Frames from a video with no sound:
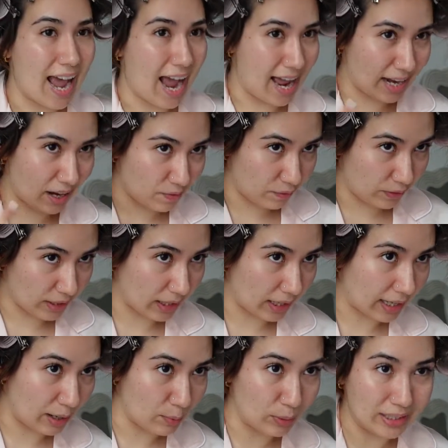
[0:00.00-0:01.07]
and I feel
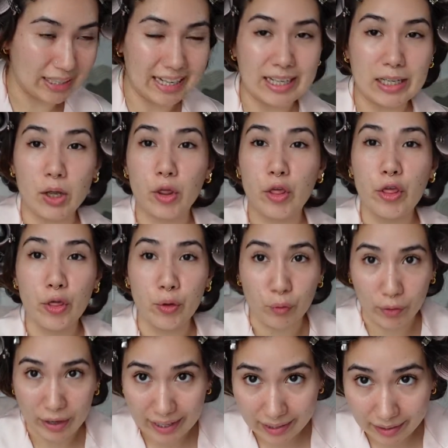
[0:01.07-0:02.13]
like I would need
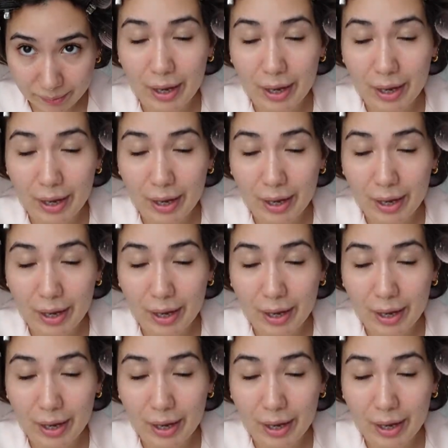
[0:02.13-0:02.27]
3.